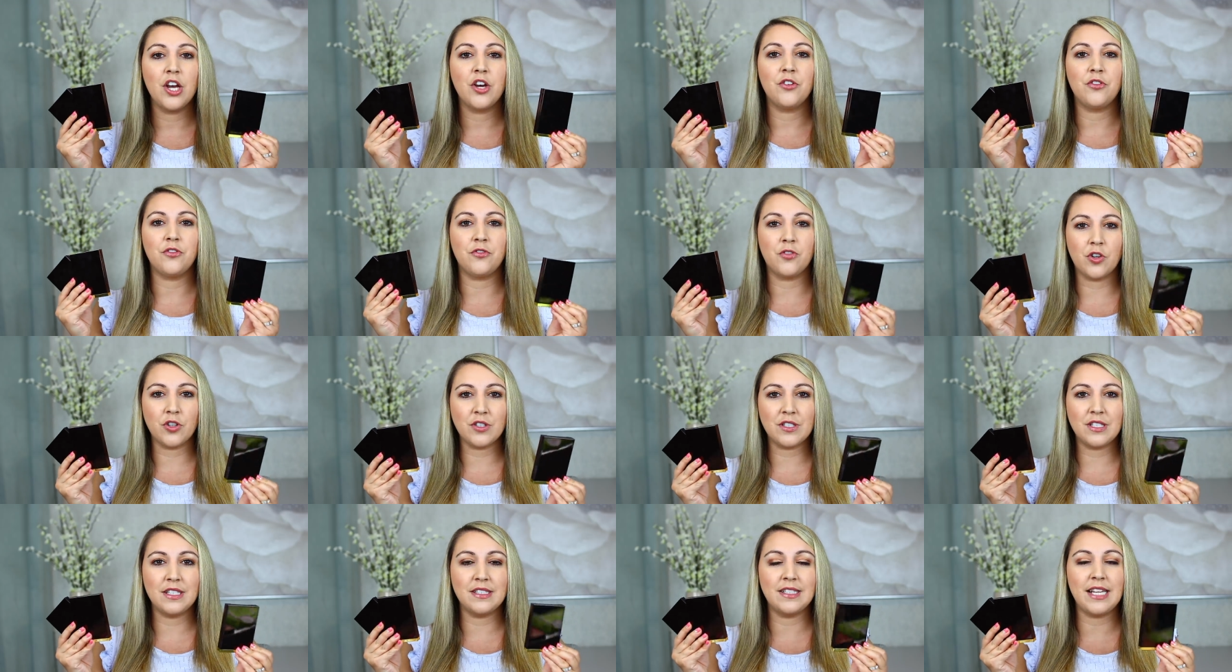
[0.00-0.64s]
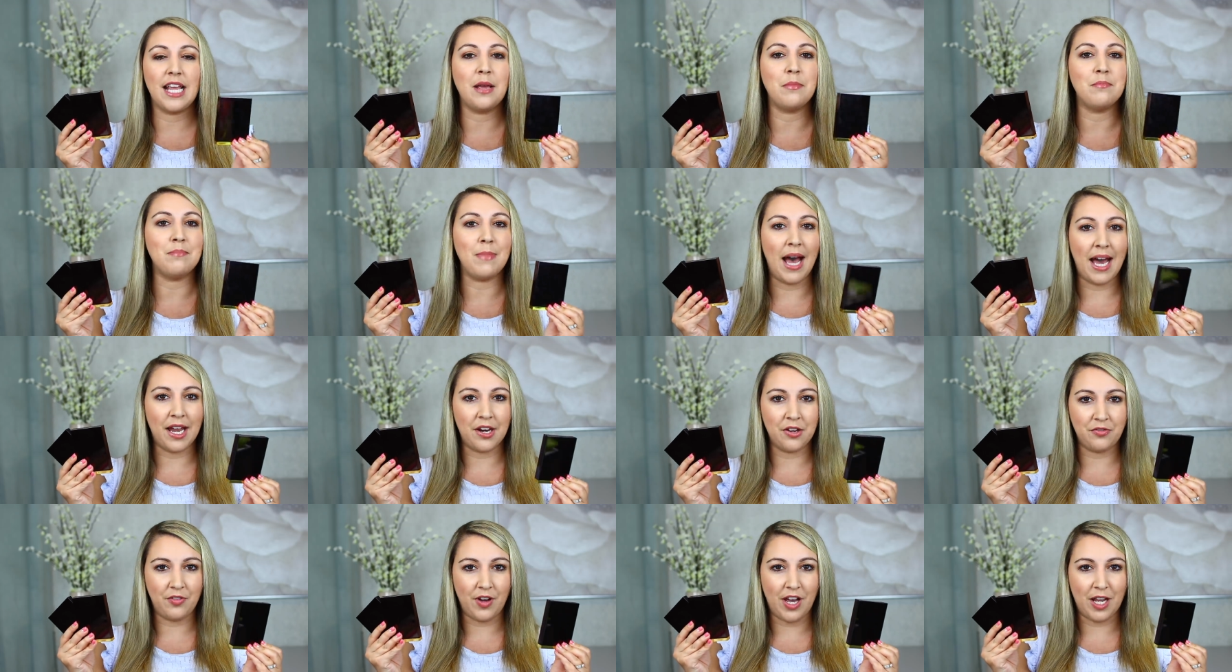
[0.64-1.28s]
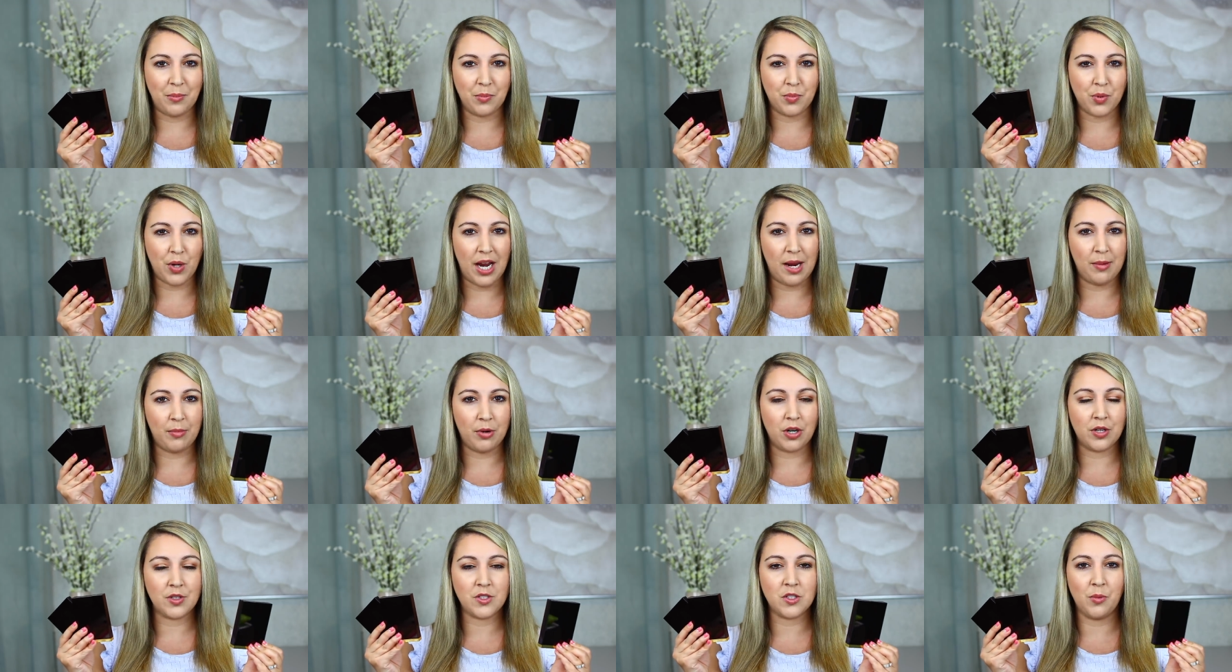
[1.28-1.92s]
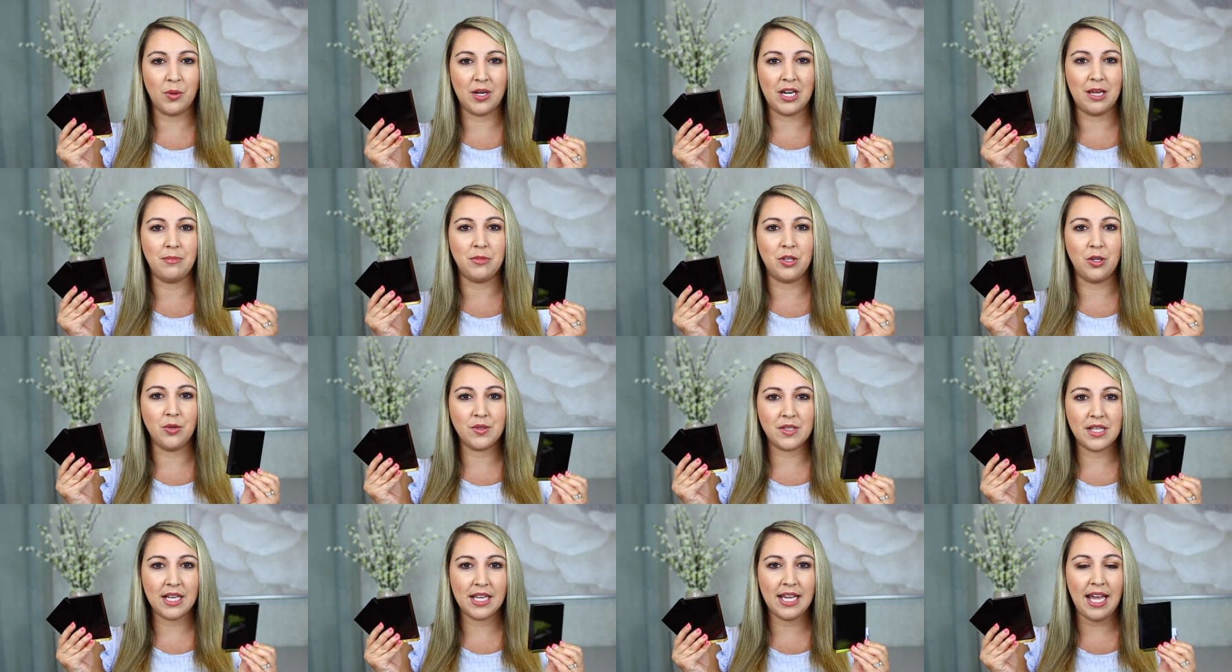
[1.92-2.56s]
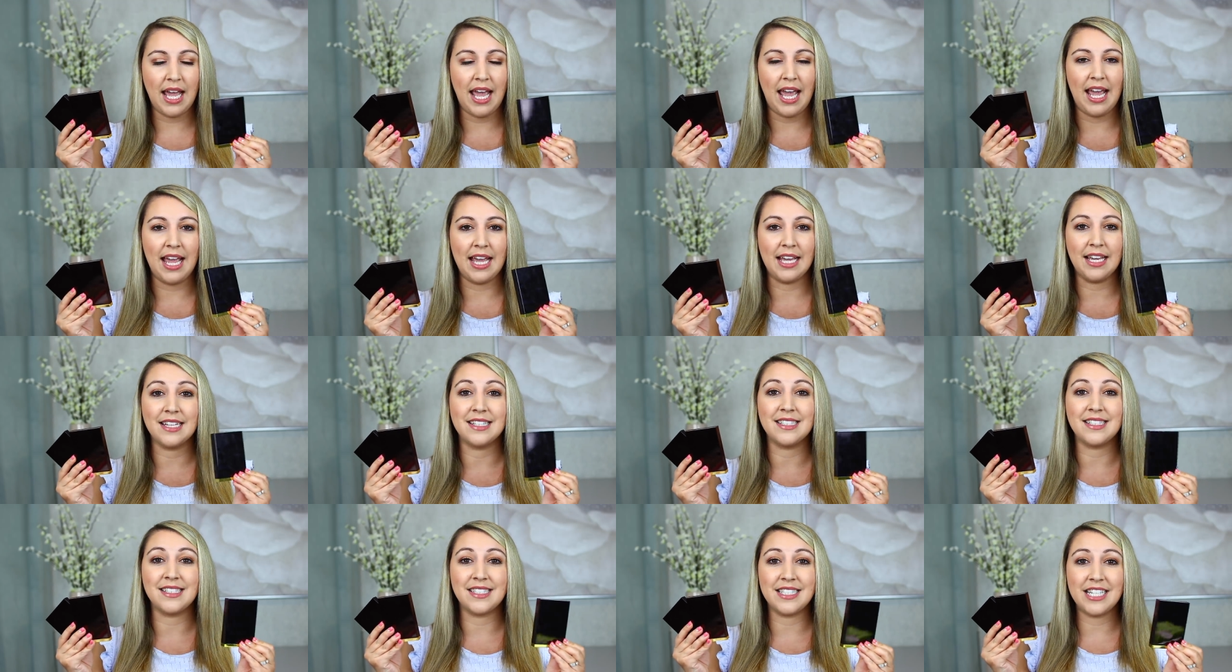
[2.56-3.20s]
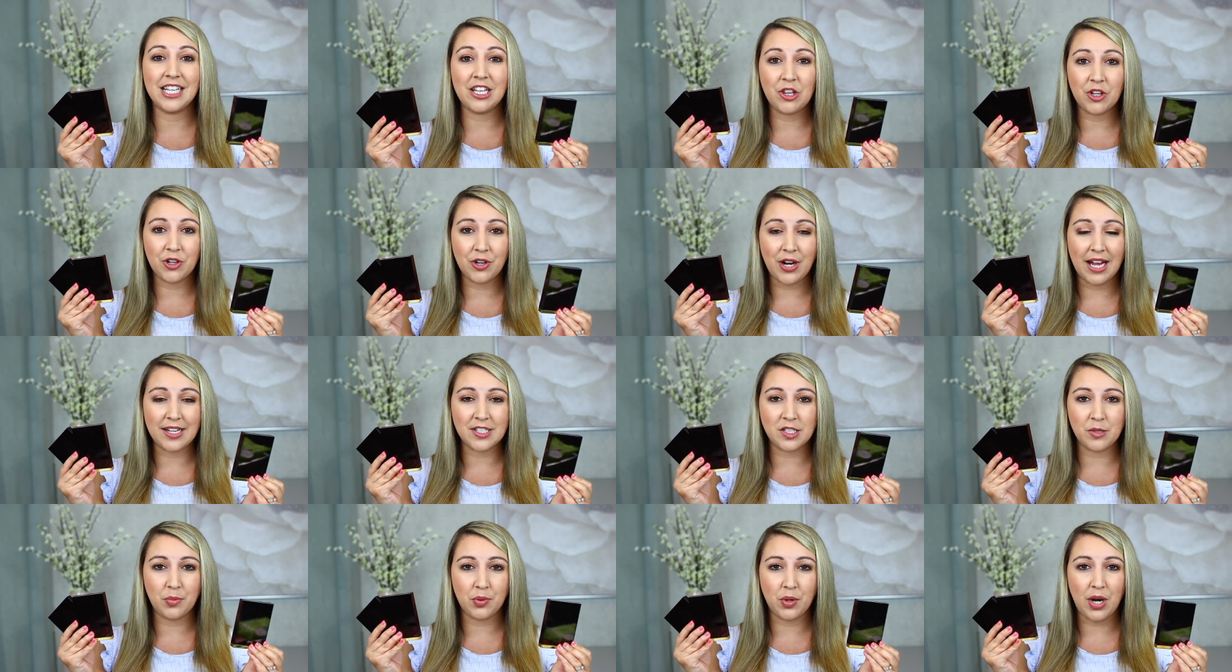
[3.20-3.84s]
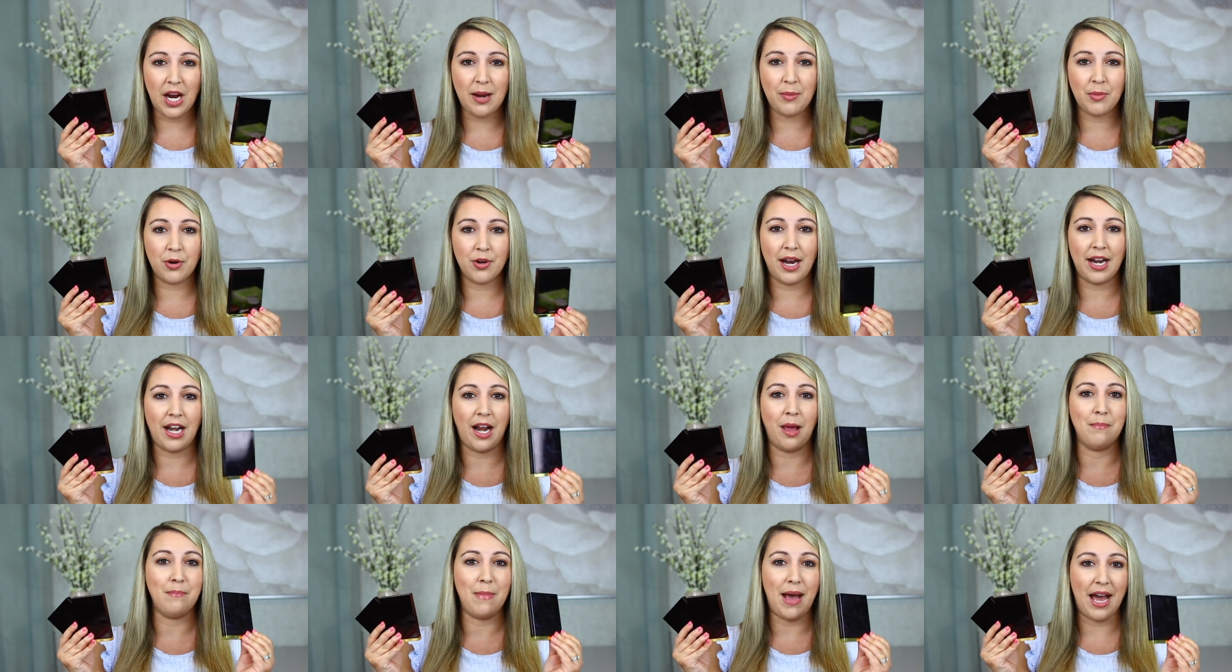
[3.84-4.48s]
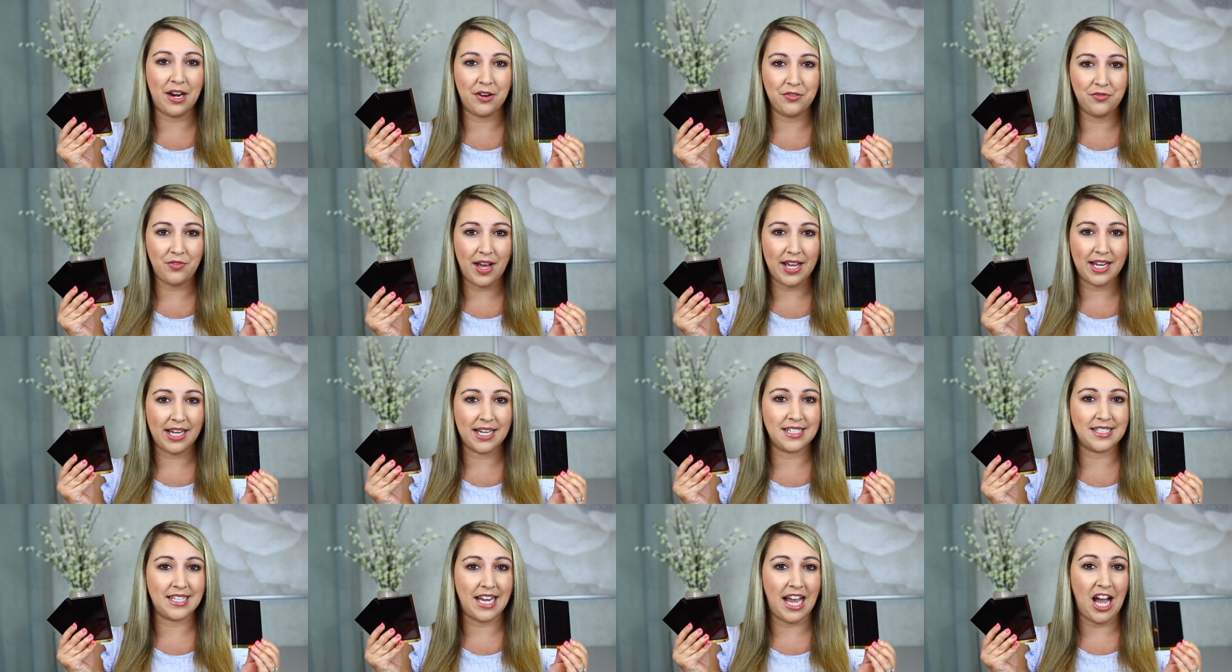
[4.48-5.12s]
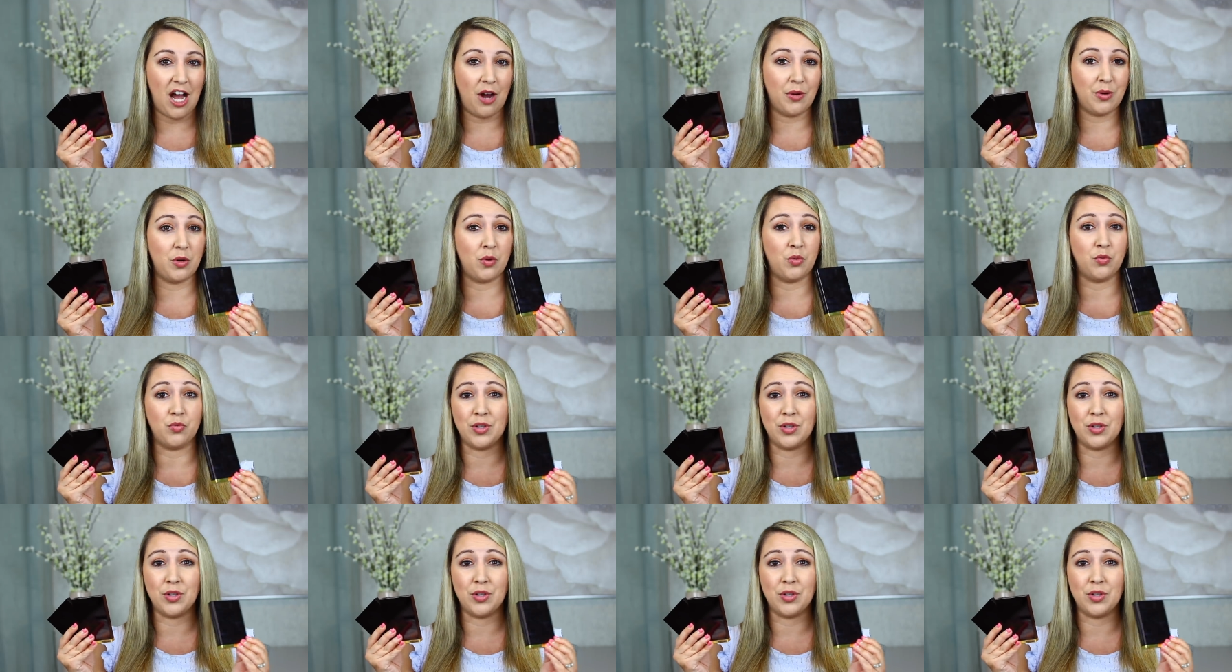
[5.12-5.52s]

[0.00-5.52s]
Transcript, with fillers: versus a mattifying primer. So when I'm using a concealer as a primer and I'm mattifying it down,